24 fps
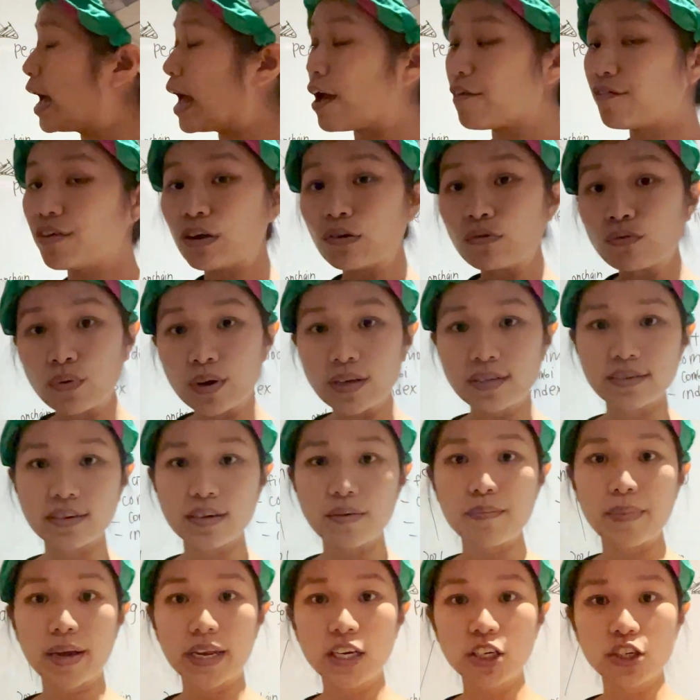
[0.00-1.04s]
having risk
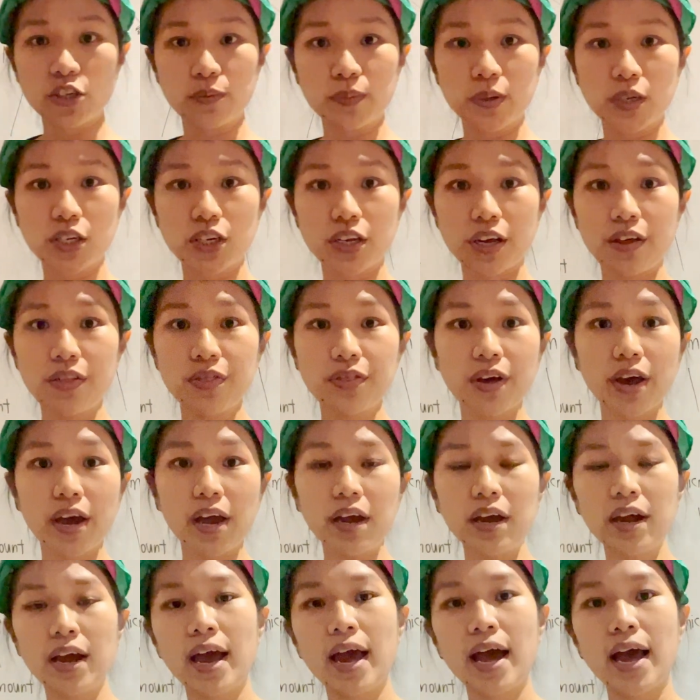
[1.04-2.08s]
management in
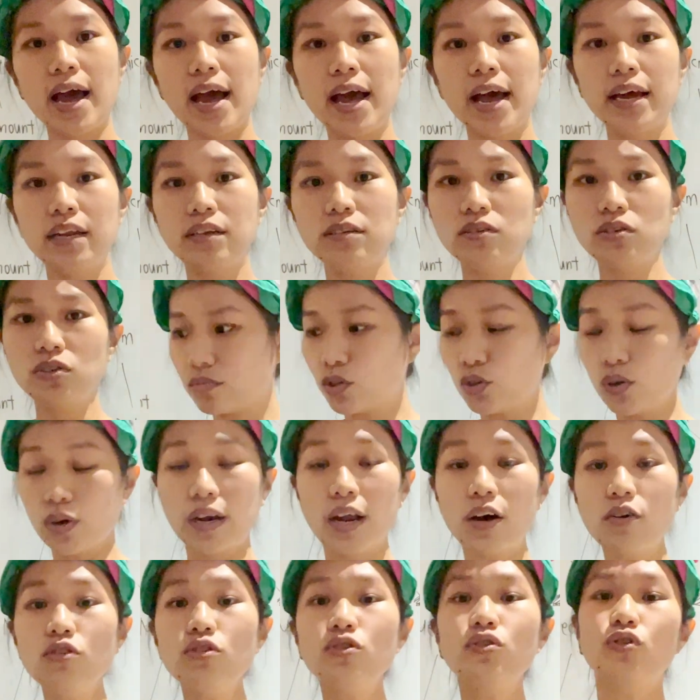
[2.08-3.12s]
there, and to
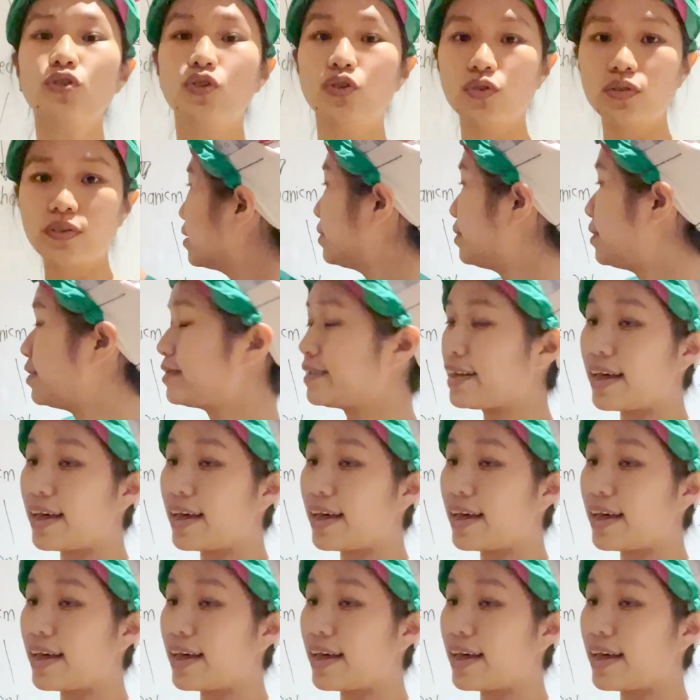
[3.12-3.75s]
allow you to use this